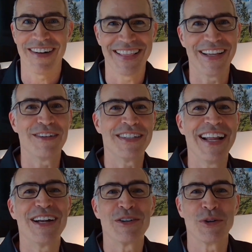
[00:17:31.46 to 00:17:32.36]
right? There's an
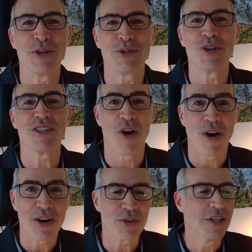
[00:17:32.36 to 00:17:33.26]
editorial choice, an
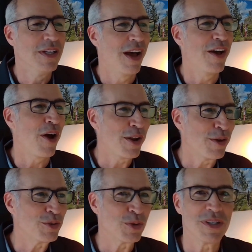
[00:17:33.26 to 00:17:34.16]

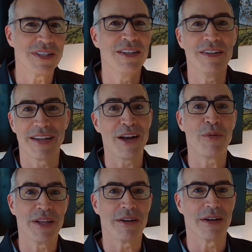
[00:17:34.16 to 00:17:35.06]
audio choice saying, look, I don't
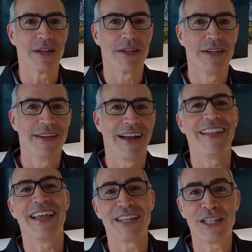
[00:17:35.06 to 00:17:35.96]
want to hear it.
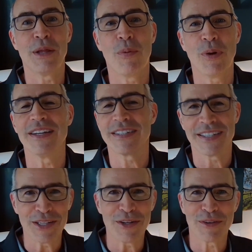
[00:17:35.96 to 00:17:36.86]
And that's the point. It's
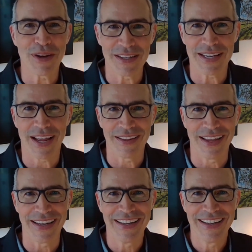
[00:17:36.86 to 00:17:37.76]
considered the greatest tagline